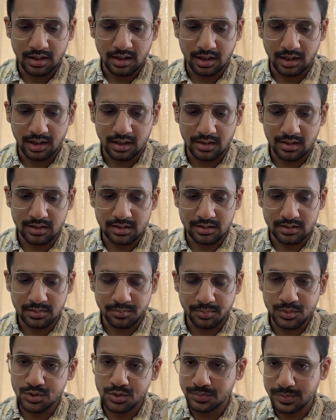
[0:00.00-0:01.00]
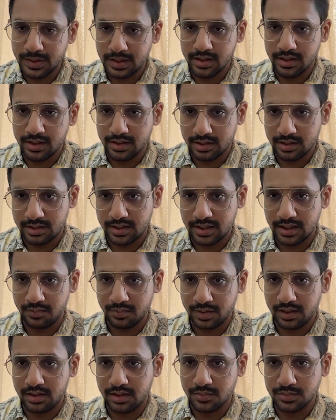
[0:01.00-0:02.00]
and Piyush Pandit did that
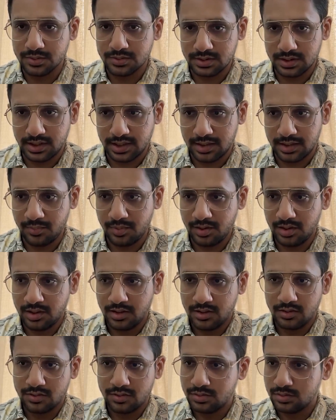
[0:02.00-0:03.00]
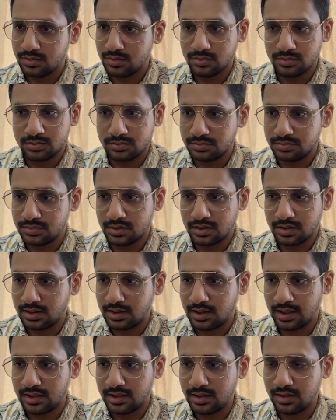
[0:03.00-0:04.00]
when it was the time. So
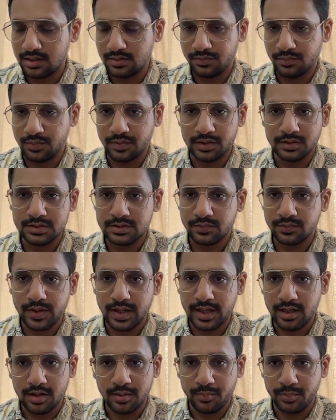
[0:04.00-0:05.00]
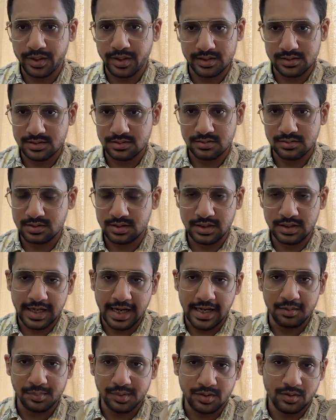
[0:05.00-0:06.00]
I think it's a fair comparison. He
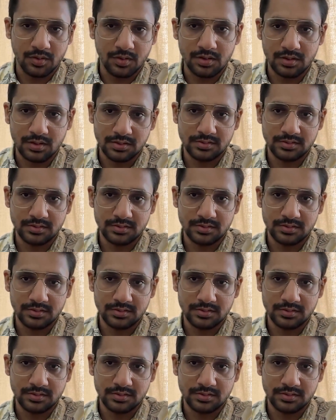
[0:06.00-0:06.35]
can be called,